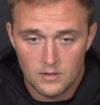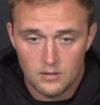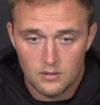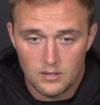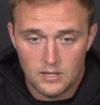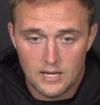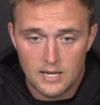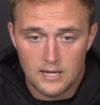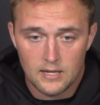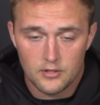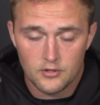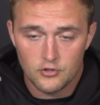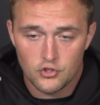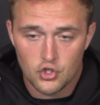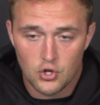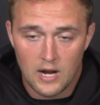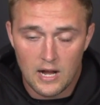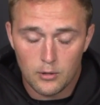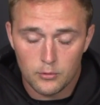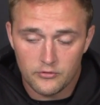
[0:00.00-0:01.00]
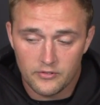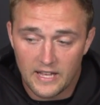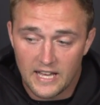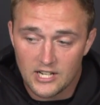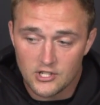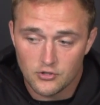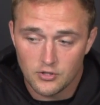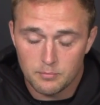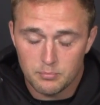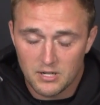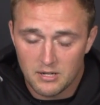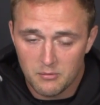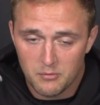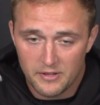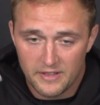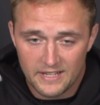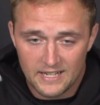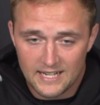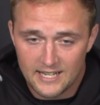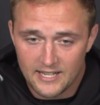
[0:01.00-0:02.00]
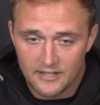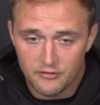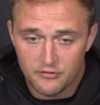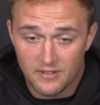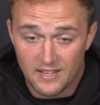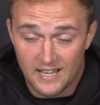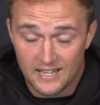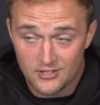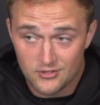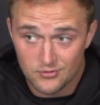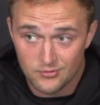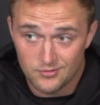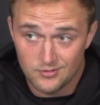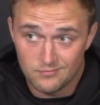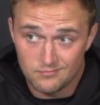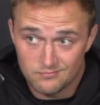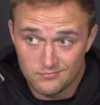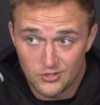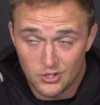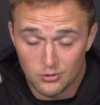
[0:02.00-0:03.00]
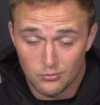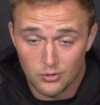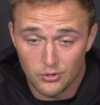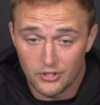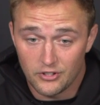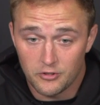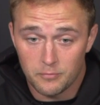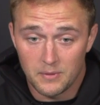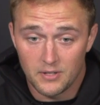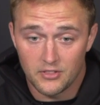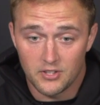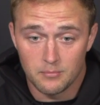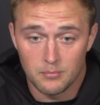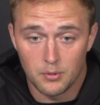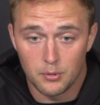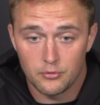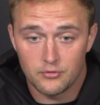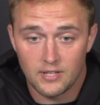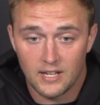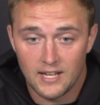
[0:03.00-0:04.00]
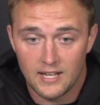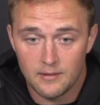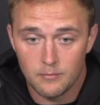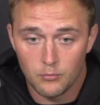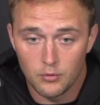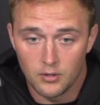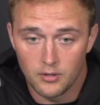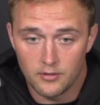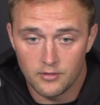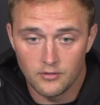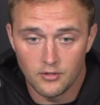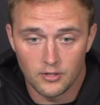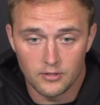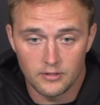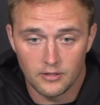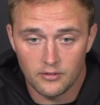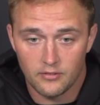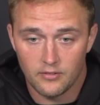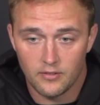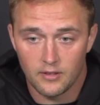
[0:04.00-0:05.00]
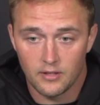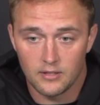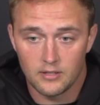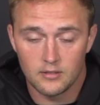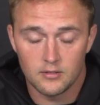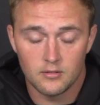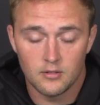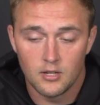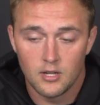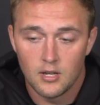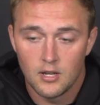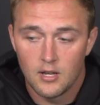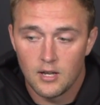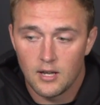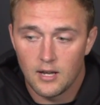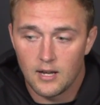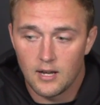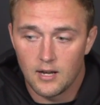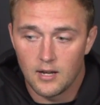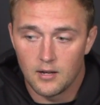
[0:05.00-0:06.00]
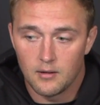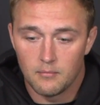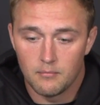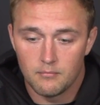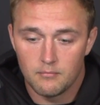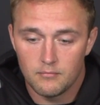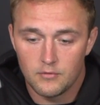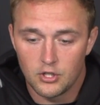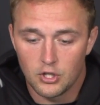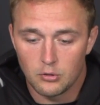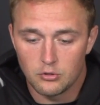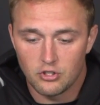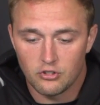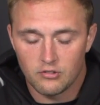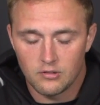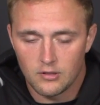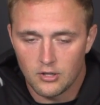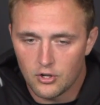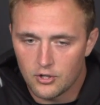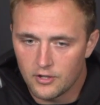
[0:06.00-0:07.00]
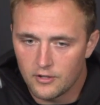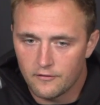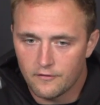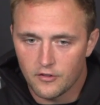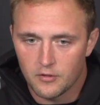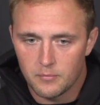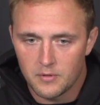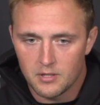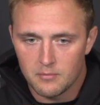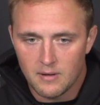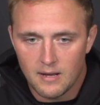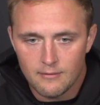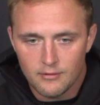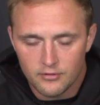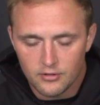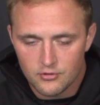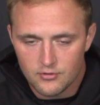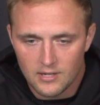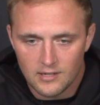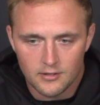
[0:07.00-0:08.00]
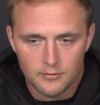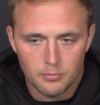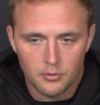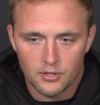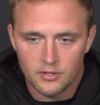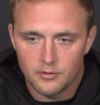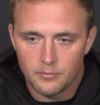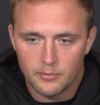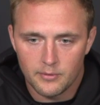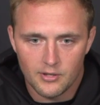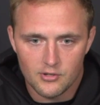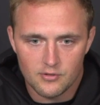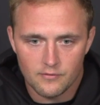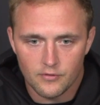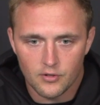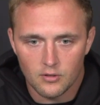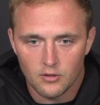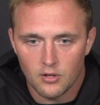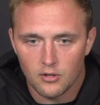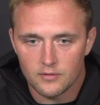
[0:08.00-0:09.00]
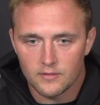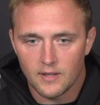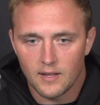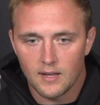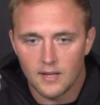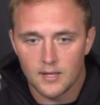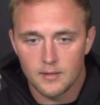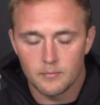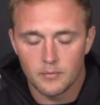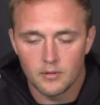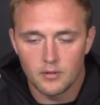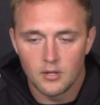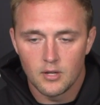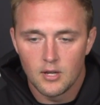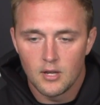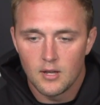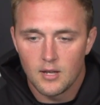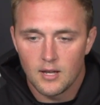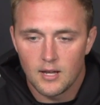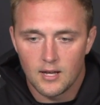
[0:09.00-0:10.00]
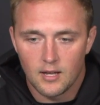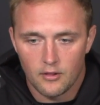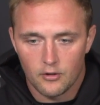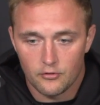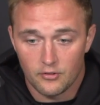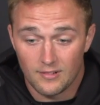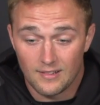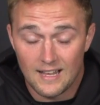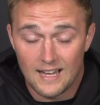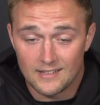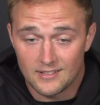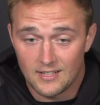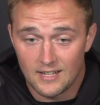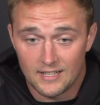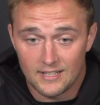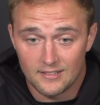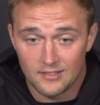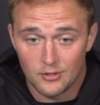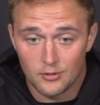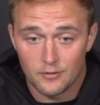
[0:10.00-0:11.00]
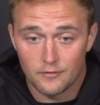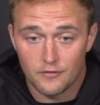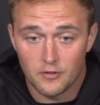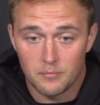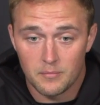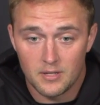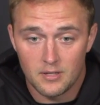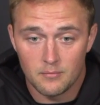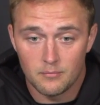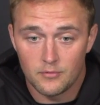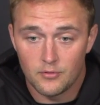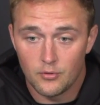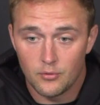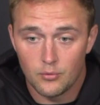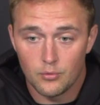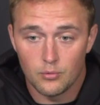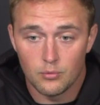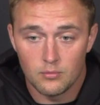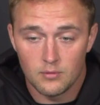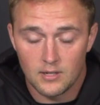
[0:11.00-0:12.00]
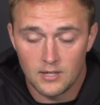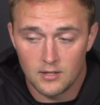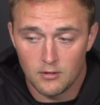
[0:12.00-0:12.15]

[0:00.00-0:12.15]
Yeah, Trout's actually probably the guy I've actually, you know, really spent the most time with during this thing, and, you know, just learning from him. Obviously, Trout's played the position for a long time, and there's a lot that I can learn from him too.